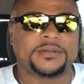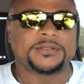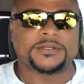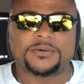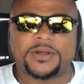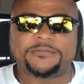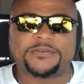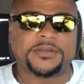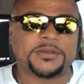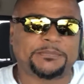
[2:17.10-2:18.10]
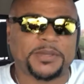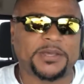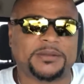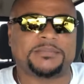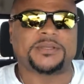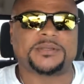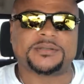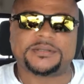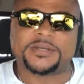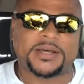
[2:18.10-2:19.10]
So I feel your pain, but
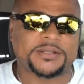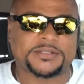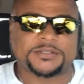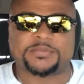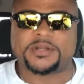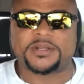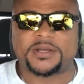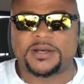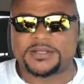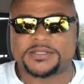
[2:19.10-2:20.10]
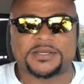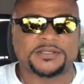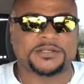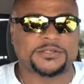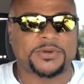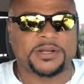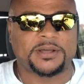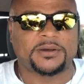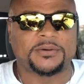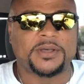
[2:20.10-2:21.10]
you got to just put it in God's hands, because right
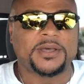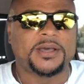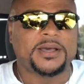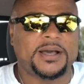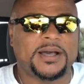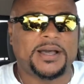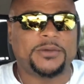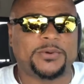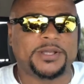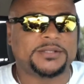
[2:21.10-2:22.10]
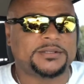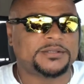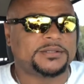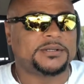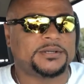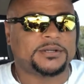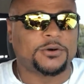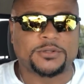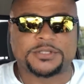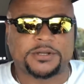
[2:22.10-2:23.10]
now I went
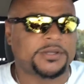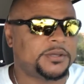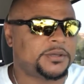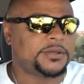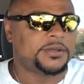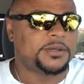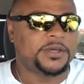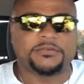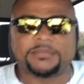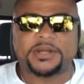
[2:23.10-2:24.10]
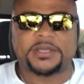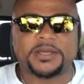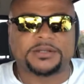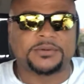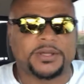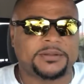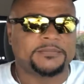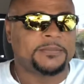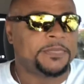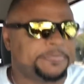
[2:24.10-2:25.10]
cold turkey. Everybody can't do that.
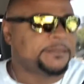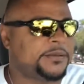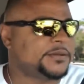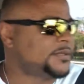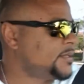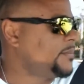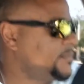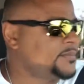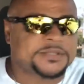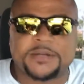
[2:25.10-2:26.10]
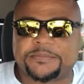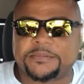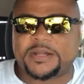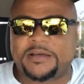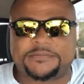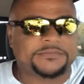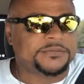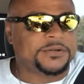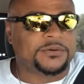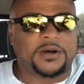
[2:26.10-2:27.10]
Because some people have,
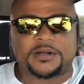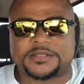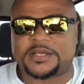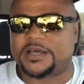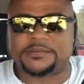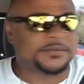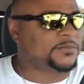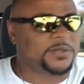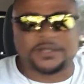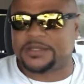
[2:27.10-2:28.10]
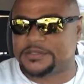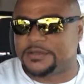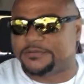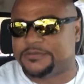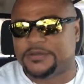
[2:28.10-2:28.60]
harder times with that stuff.